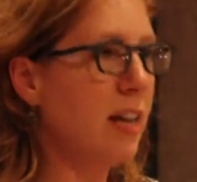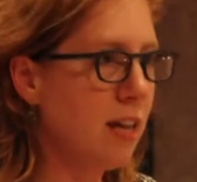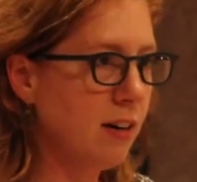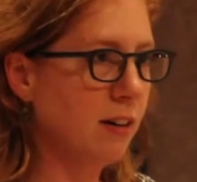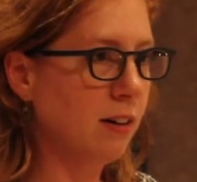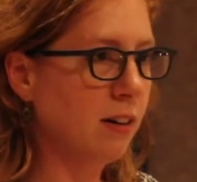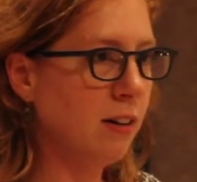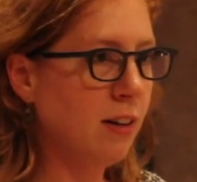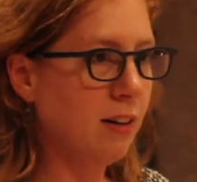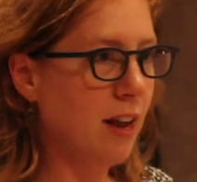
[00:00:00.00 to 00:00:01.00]
ear,
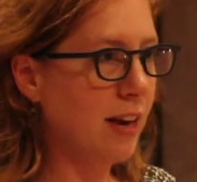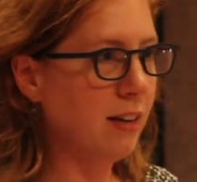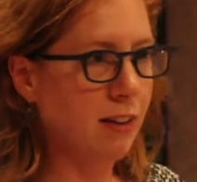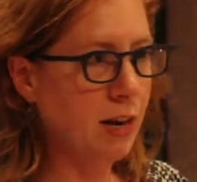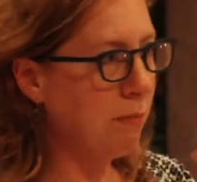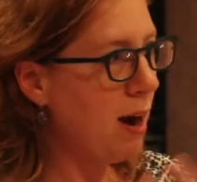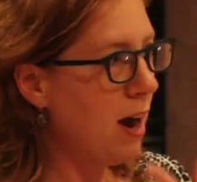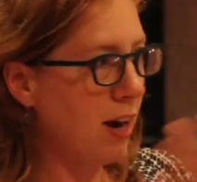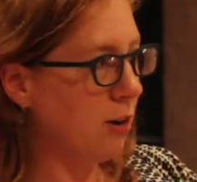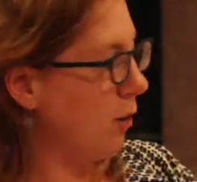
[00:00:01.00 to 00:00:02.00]
like
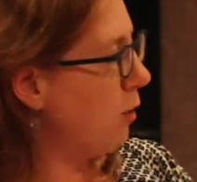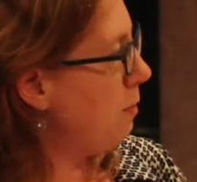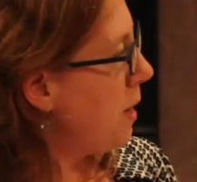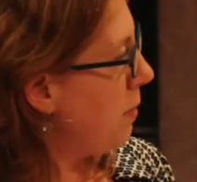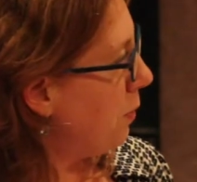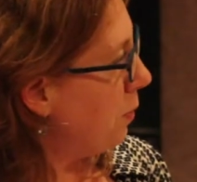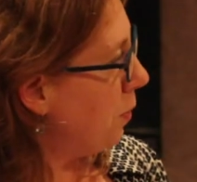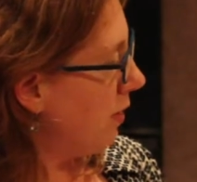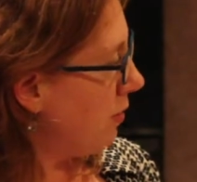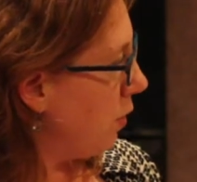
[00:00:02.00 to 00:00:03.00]
mine or maybe one